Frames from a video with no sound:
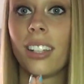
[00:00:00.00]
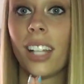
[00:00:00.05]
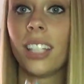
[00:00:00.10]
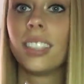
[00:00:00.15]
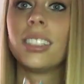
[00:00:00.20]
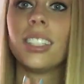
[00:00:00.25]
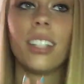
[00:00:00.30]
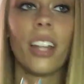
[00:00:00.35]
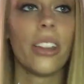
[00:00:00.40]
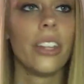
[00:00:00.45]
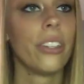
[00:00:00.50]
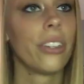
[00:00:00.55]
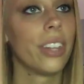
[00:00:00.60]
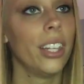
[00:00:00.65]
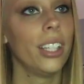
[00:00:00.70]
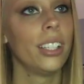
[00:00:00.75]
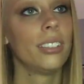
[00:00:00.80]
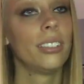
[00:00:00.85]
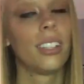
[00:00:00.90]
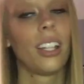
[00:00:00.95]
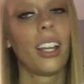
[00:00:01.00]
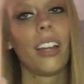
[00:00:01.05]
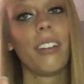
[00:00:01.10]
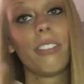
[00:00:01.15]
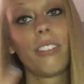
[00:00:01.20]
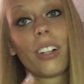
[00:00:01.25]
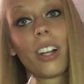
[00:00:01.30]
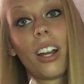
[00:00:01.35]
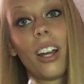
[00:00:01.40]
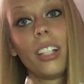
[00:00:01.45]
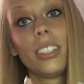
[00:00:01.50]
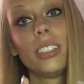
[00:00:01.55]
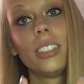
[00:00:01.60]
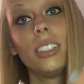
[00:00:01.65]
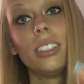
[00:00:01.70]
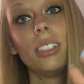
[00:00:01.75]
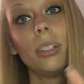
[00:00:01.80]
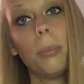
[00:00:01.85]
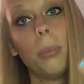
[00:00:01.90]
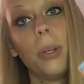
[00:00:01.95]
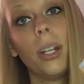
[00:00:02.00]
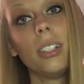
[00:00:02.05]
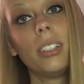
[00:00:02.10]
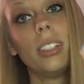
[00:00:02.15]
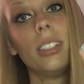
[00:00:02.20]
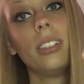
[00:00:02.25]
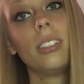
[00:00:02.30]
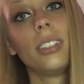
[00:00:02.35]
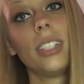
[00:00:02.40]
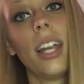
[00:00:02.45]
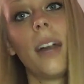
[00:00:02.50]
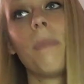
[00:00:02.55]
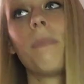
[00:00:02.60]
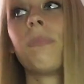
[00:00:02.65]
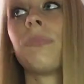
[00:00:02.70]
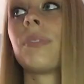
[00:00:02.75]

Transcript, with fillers: That's another thing that I forgot, but yeah.